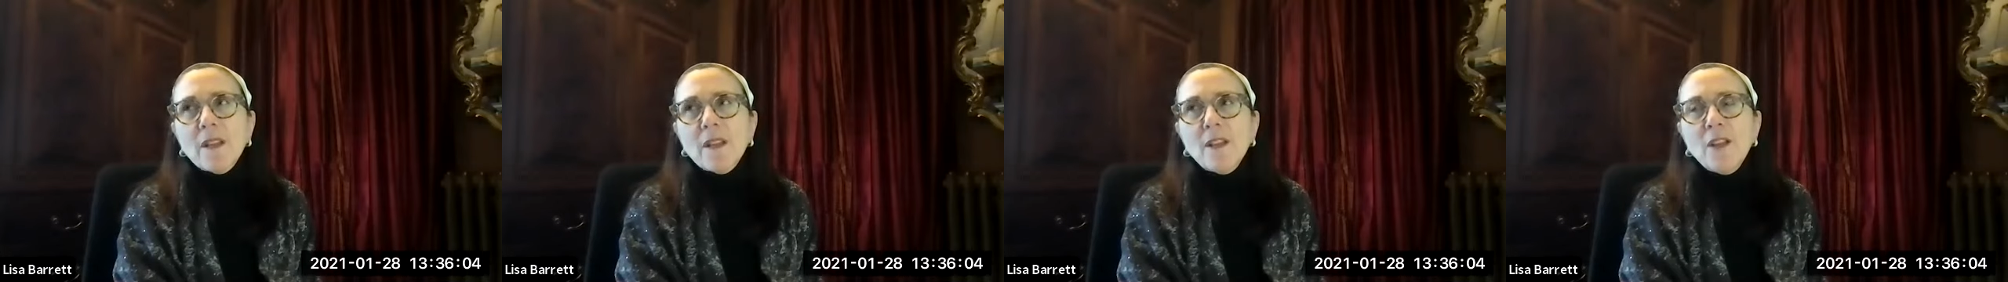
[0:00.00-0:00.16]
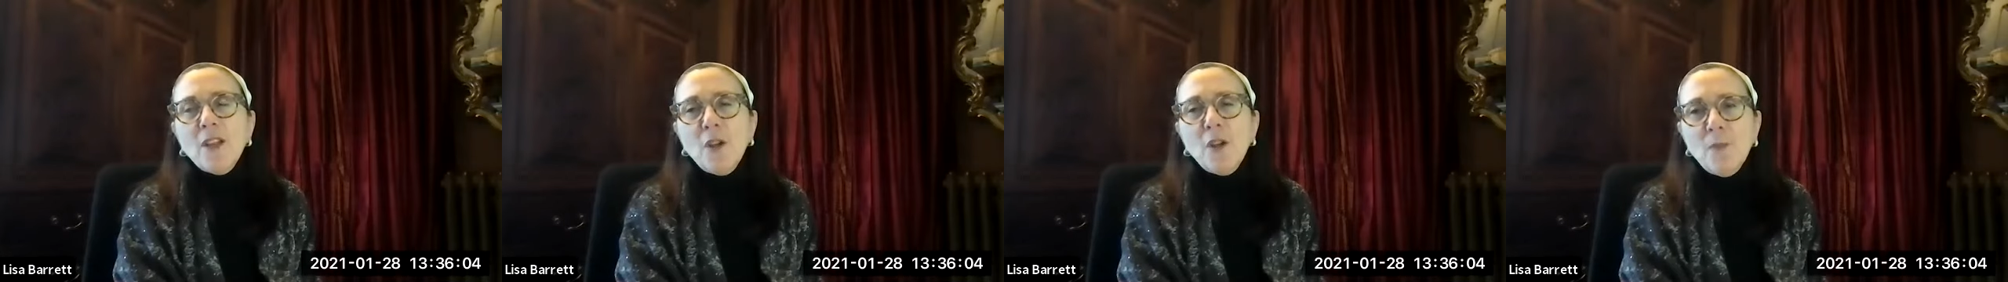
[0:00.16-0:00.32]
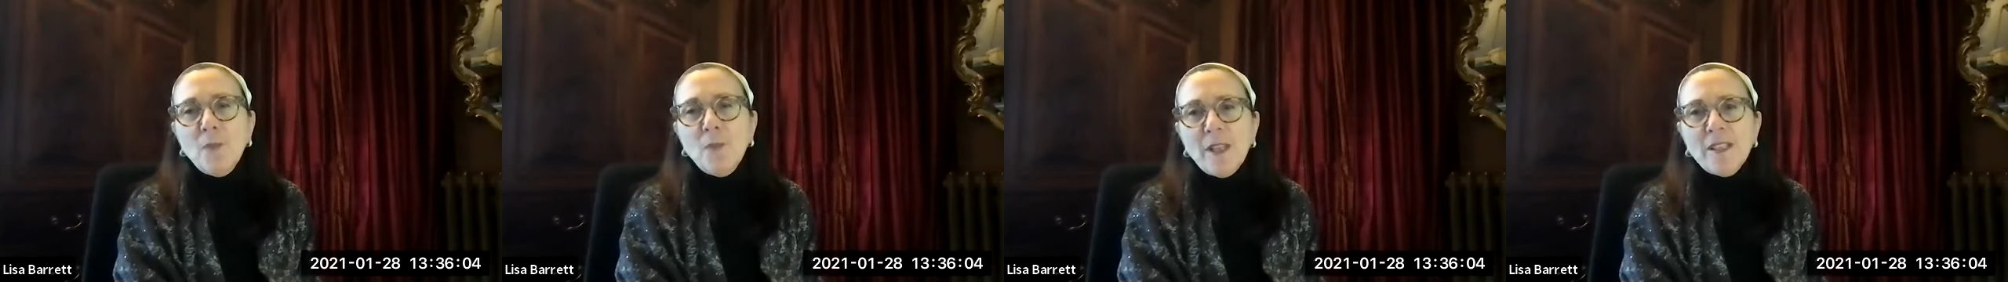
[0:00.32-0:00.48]

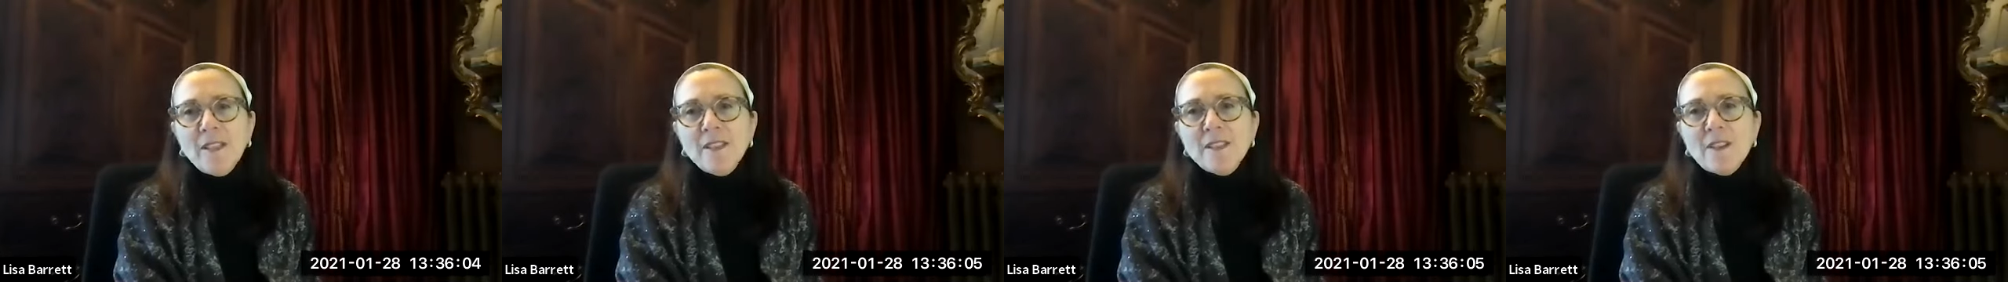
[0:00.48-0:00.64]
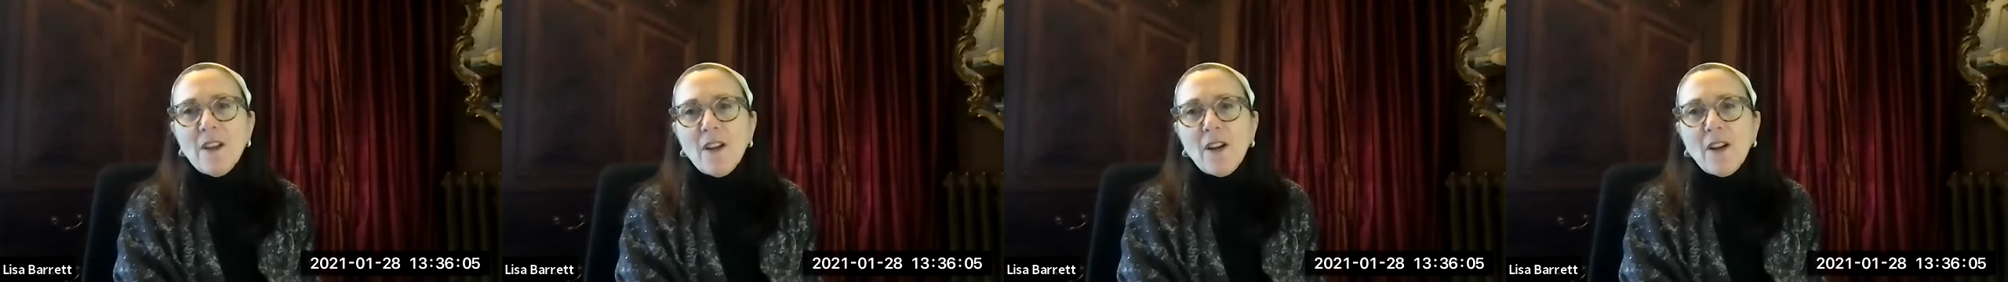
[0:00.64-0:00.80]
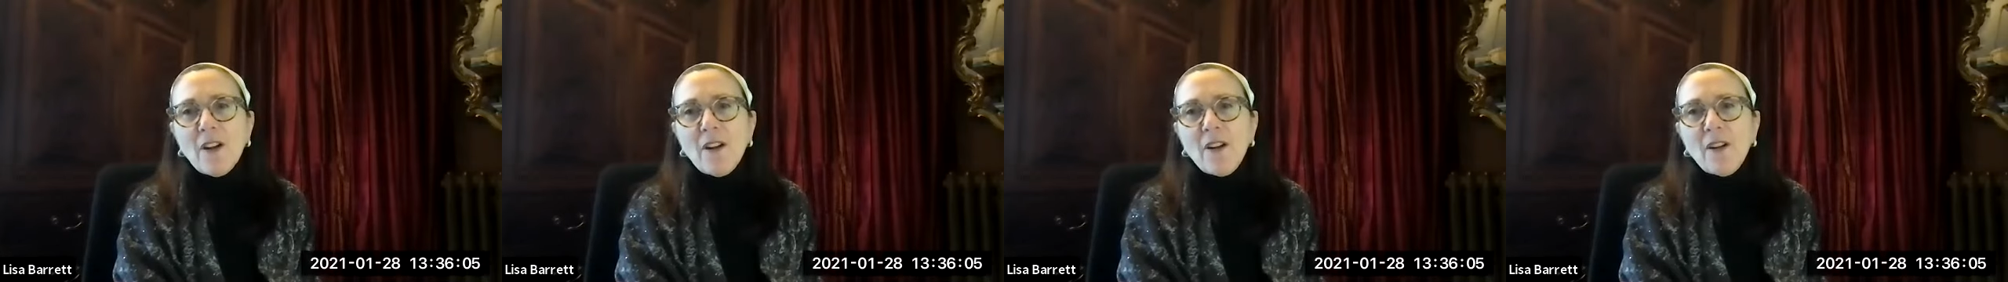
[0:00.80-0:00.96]
humans
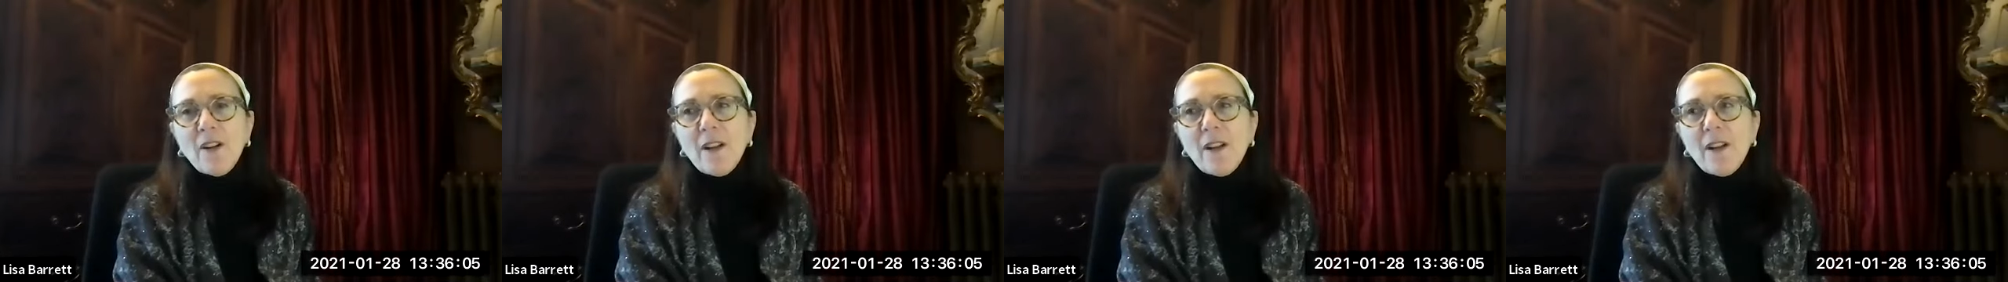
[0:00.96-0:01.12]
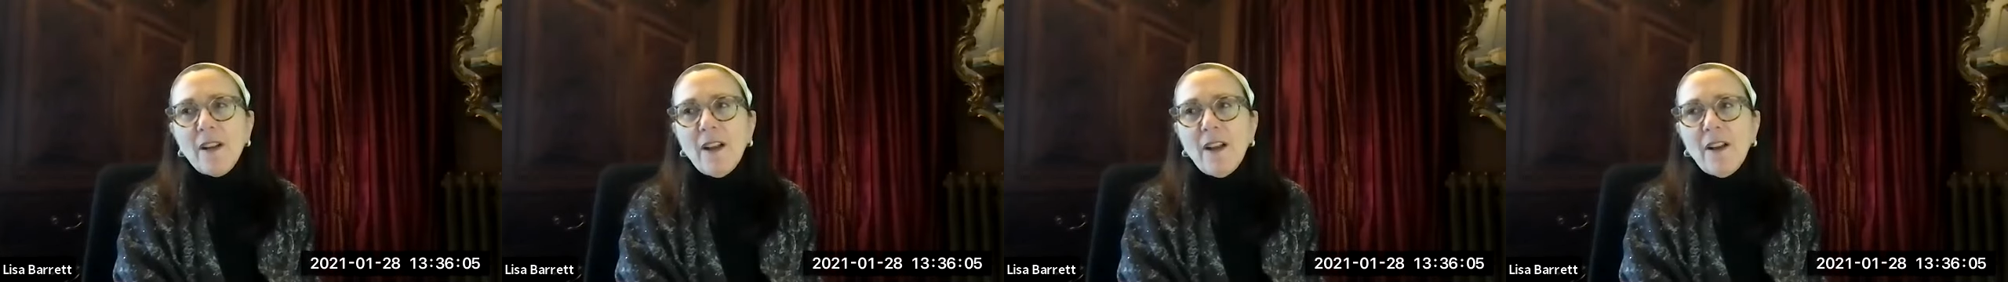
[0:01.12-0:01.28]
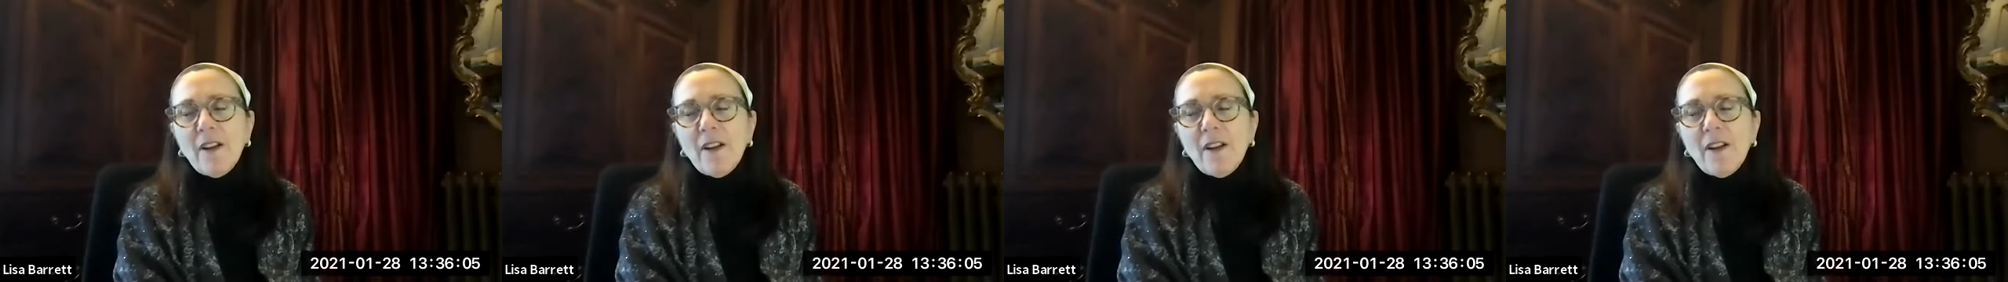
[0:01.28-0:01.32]
are